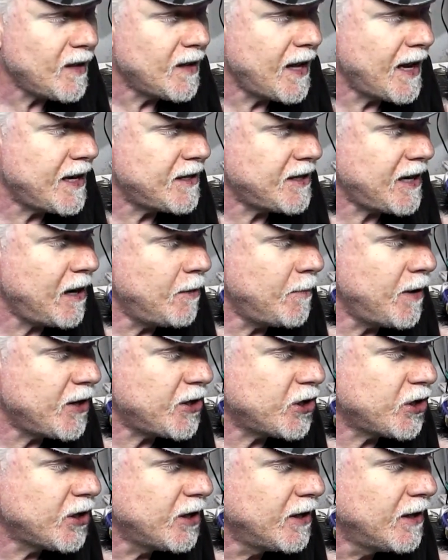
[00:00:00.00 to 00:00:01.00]
That is how
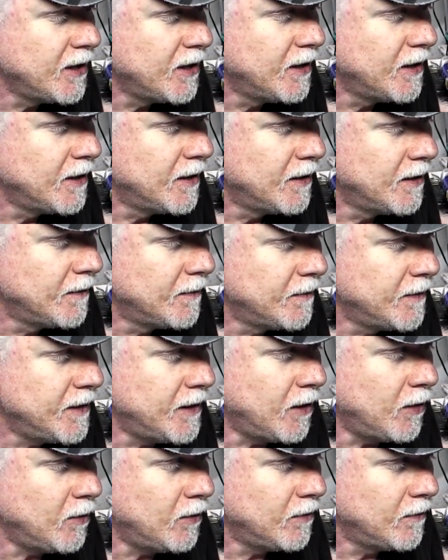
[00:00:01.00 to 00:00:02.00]
much,
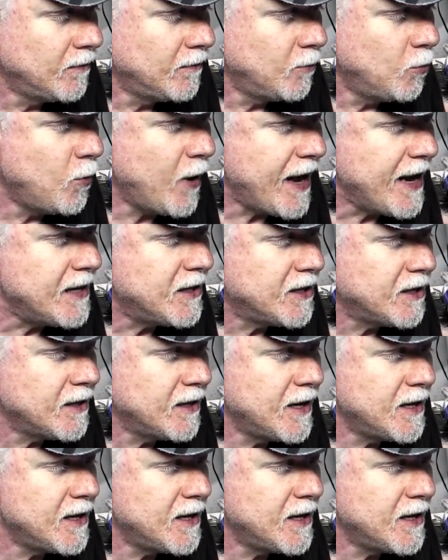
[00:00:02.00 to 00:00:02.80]
weight